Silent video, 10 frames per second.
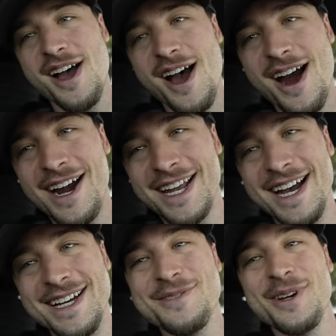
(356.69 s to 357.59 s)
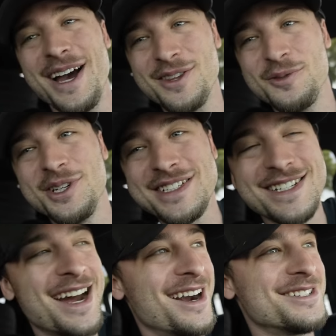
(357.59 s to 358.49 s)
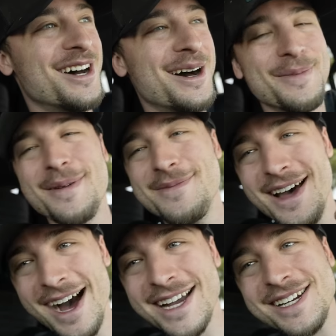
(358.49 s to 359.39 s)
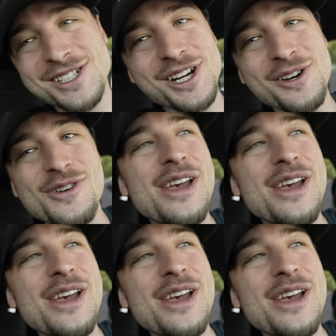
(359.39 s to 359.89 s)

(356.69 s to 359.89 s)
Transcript: Alright guys, we got the wheels and tires on, but I'm not going to show you